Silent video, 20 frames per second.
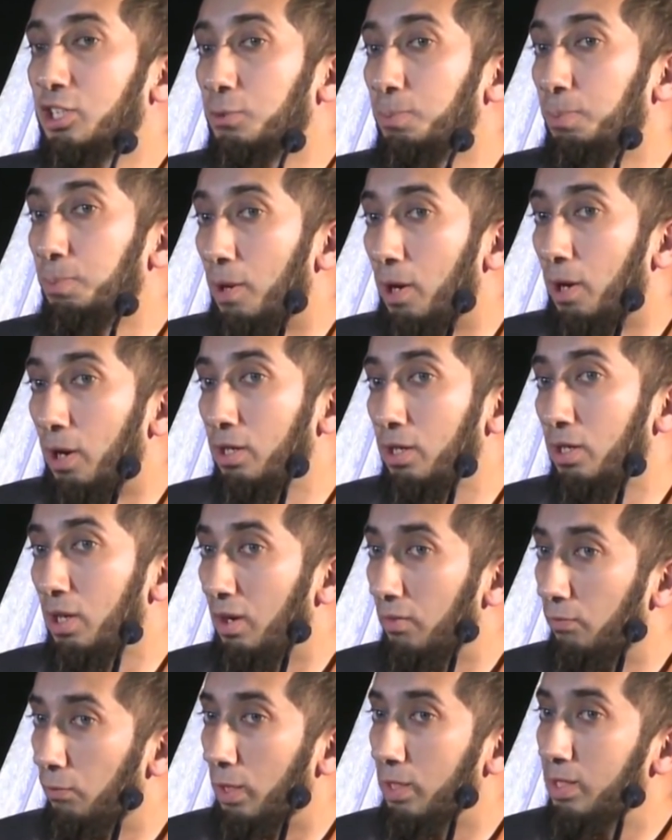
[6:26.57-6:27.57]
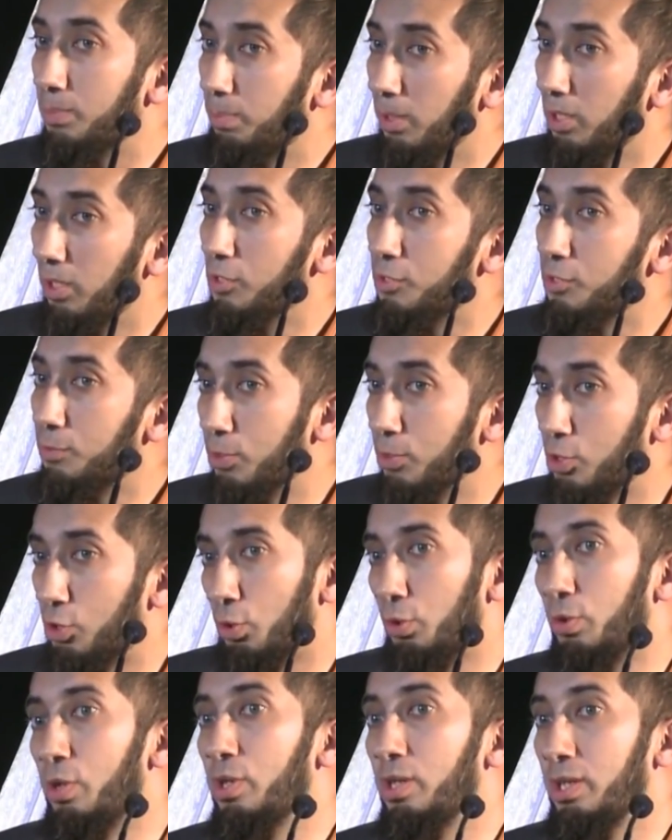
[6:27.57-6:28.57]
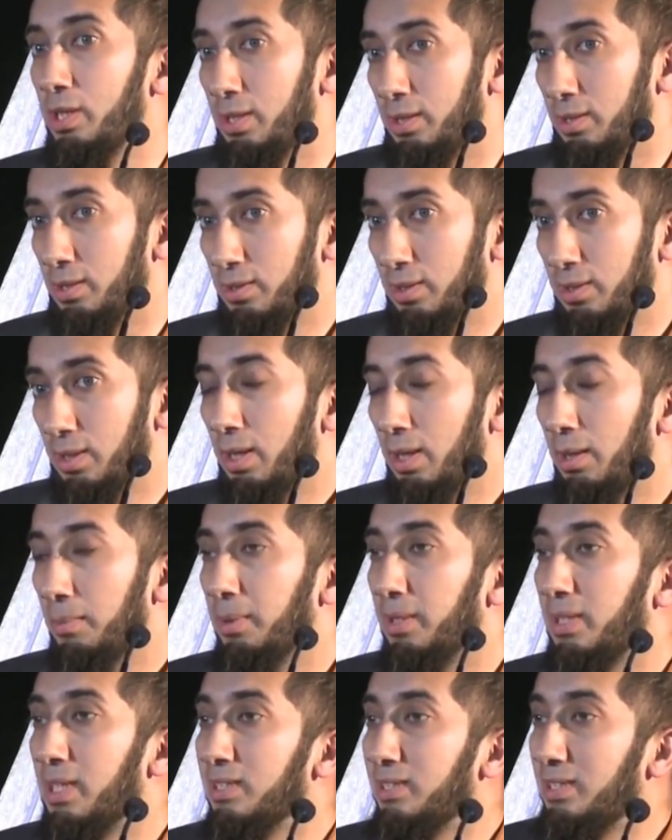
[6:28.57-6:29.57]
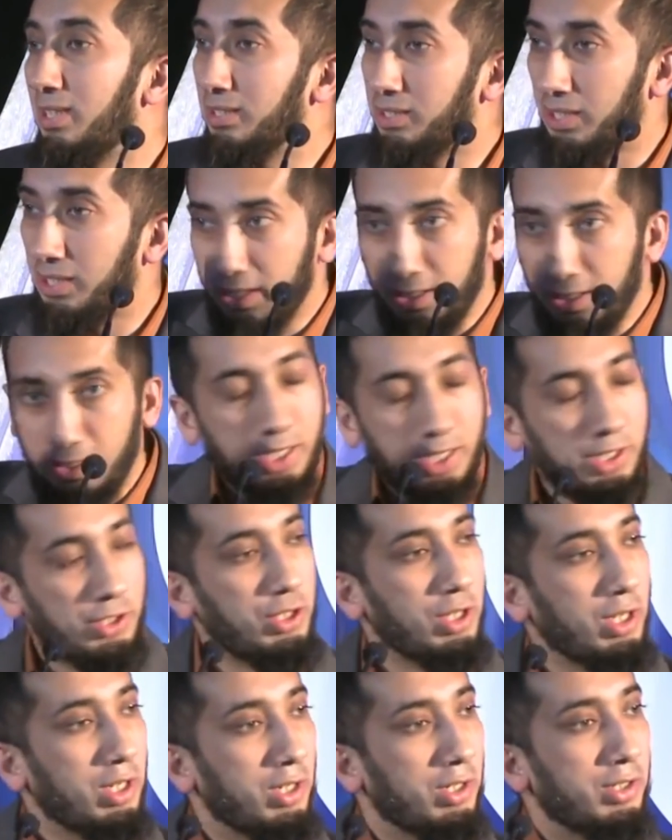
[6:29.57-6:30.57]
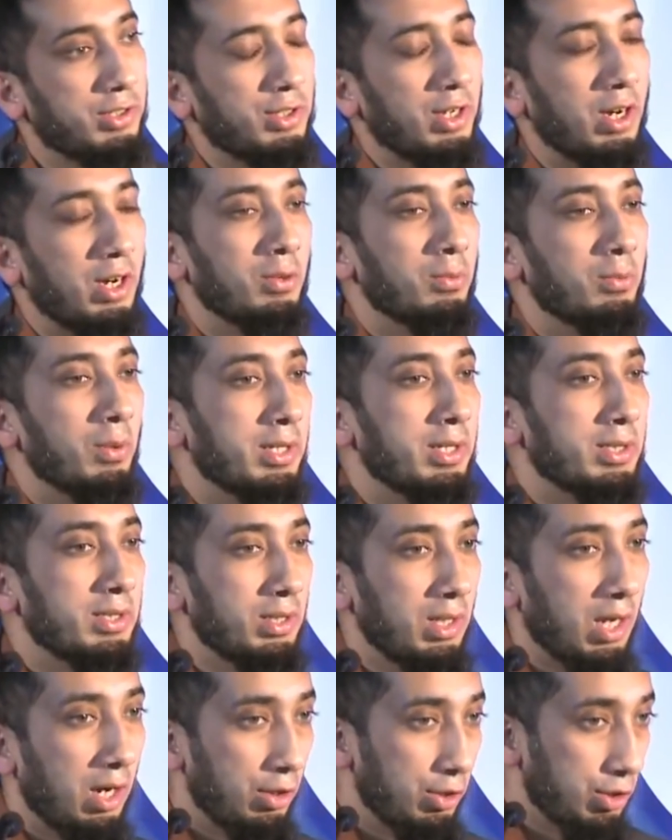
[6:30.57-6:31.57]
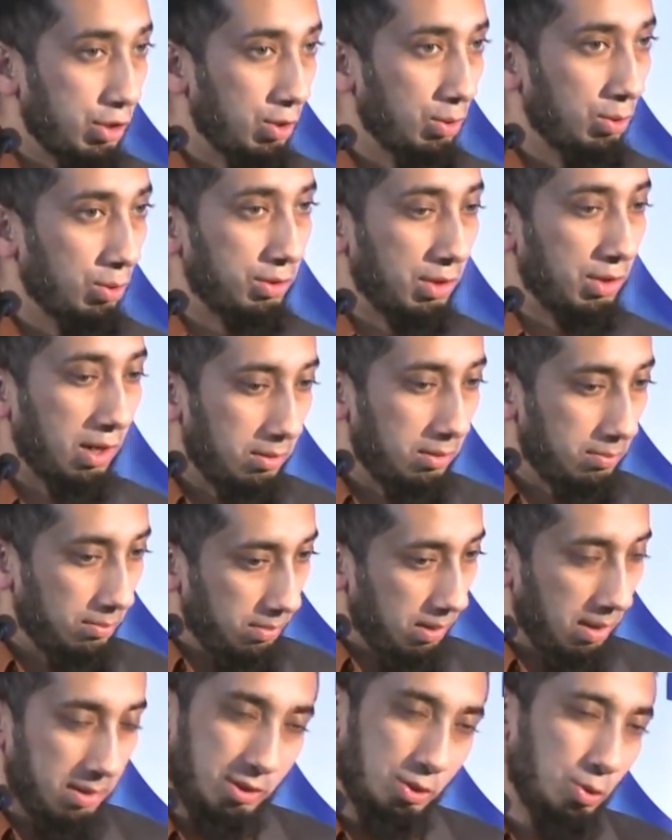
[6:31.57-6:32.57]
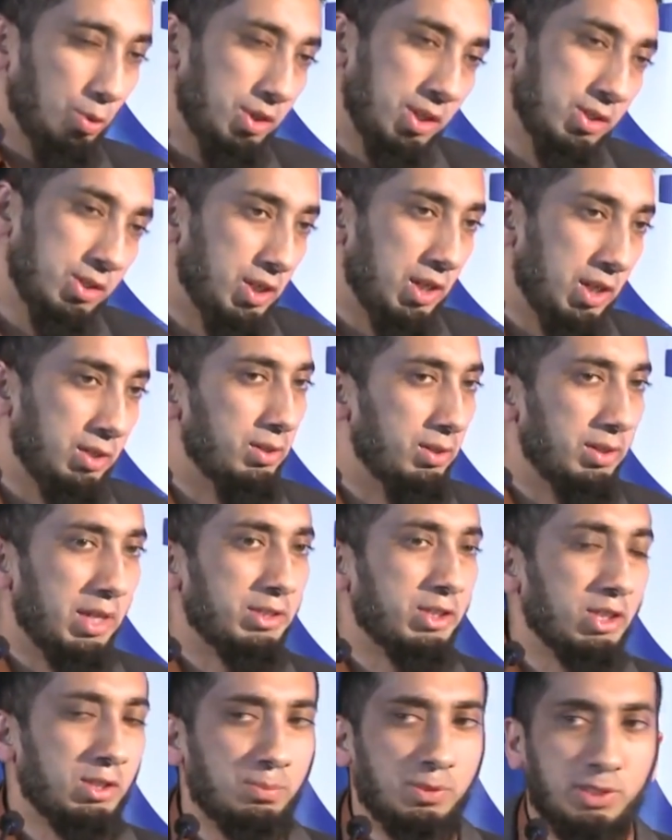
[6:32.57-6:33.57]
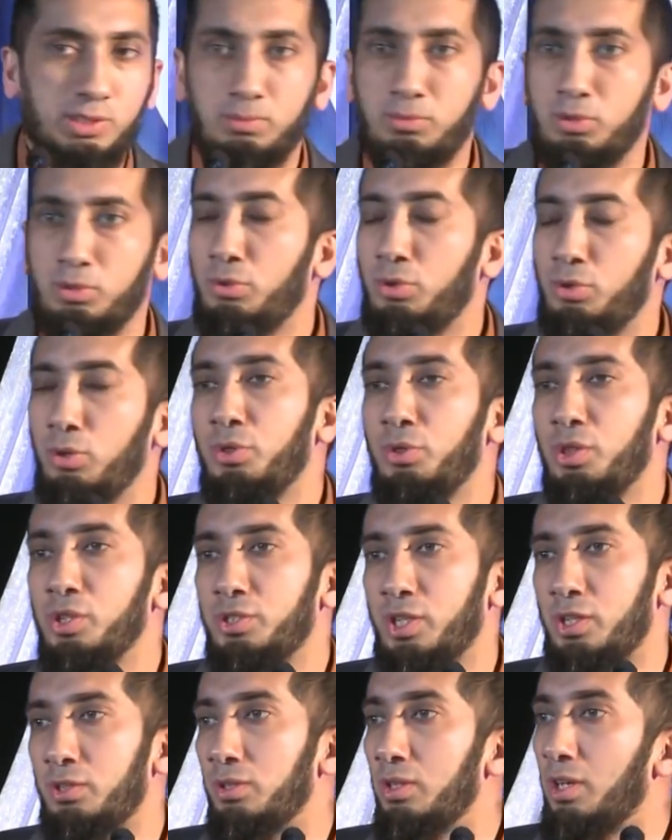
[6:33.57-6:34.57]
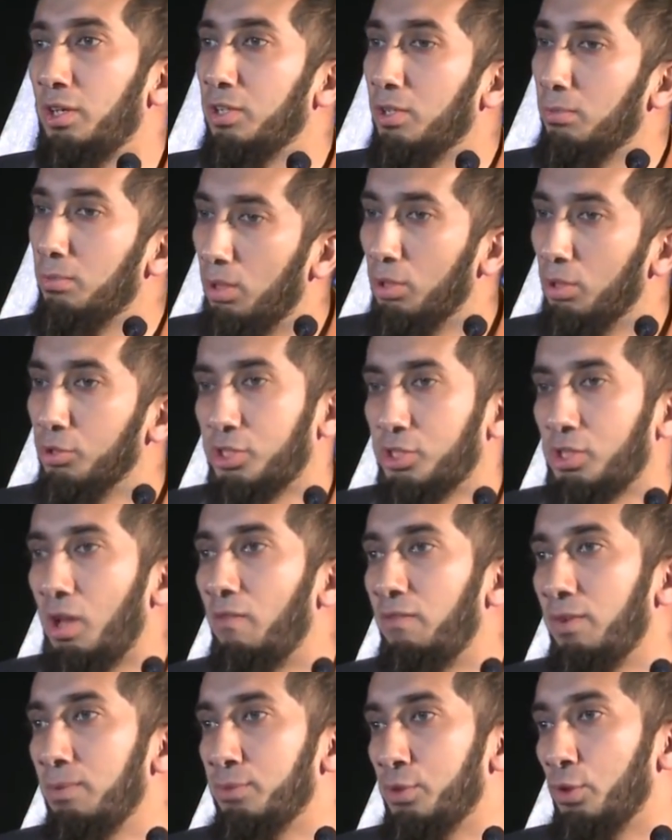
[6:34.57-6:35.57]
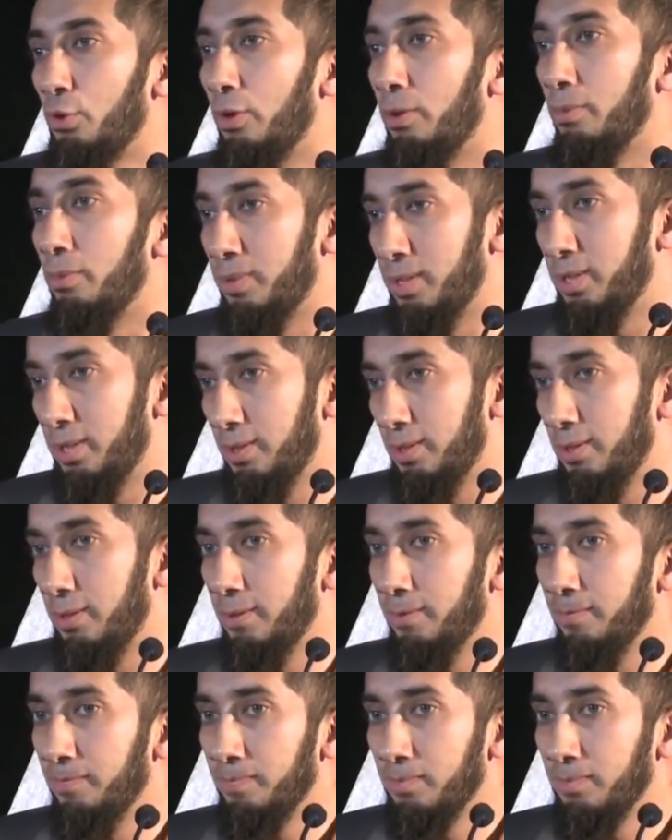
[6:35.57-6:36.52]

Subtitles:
That's part of what builds maturity. Because the teenage years are when our youth in general, not just Muslim youth in general are the most self-absorbed.